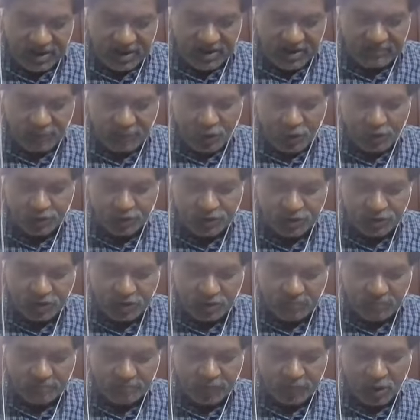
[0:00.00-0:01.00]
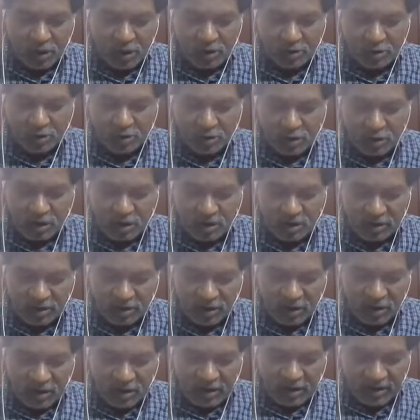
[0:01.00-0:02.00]
amount borrowed
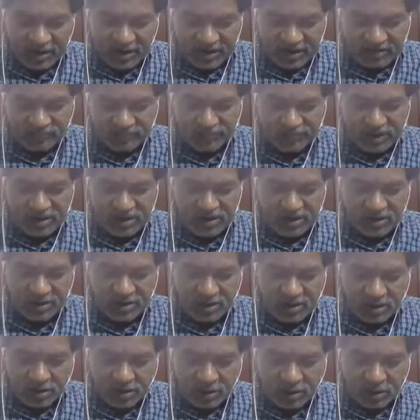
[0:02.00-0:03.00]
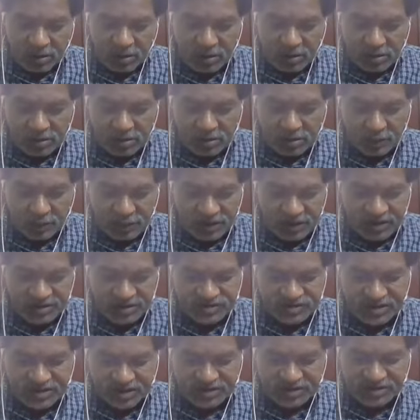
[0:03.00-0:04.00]
or repaid on
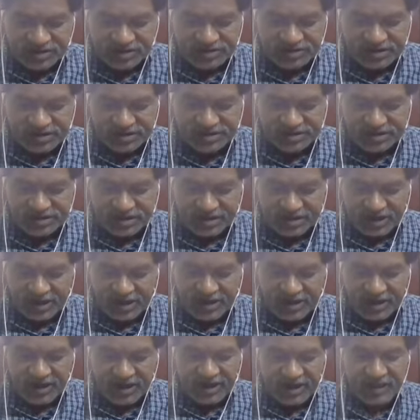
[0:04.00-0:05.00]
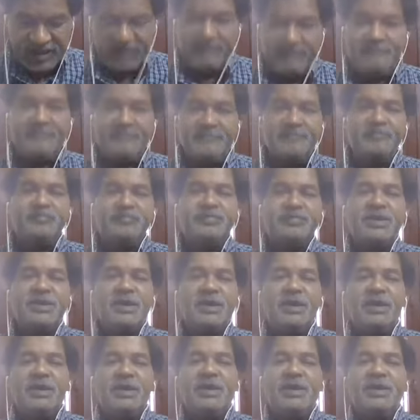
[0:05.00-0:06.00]
Hundi, Section 69D.
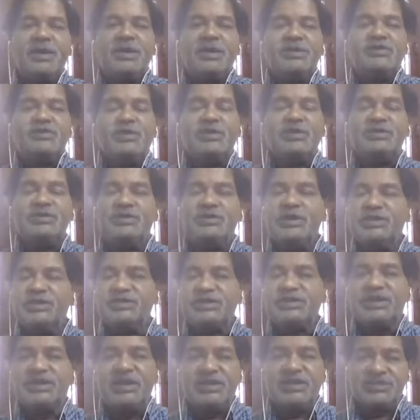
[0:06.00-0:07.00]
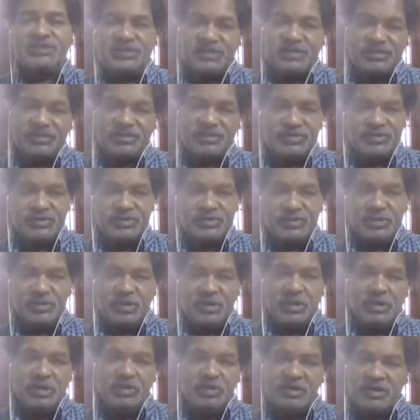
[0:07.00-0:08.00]
So in these cases,
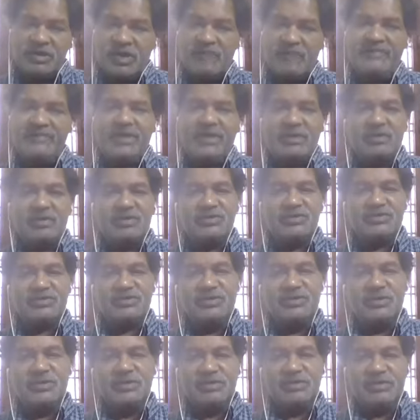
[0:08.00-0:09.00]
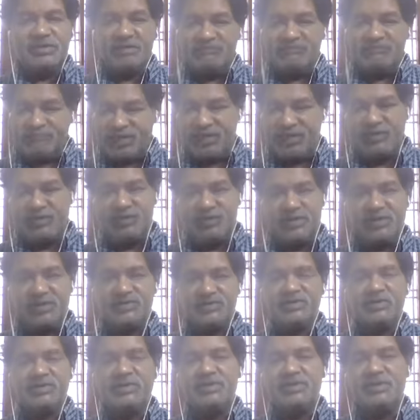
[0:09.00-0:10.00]
you'll come across the
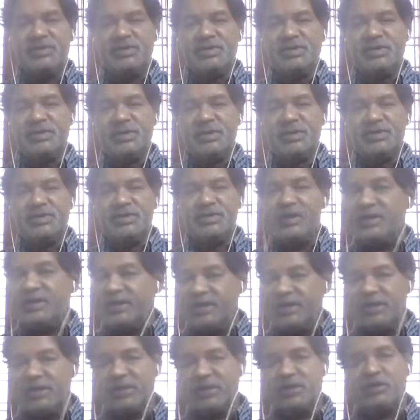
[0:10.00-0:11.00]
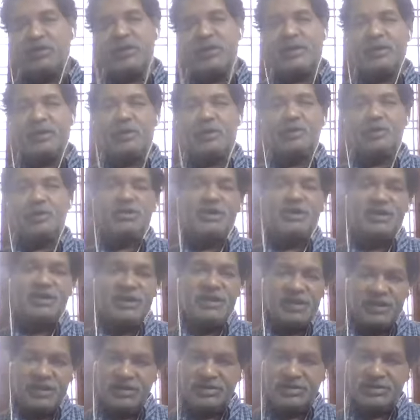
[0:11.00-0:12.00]
previous year. They'll take into account the
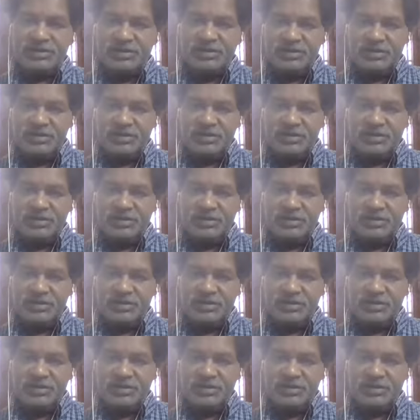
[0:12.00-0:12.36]
date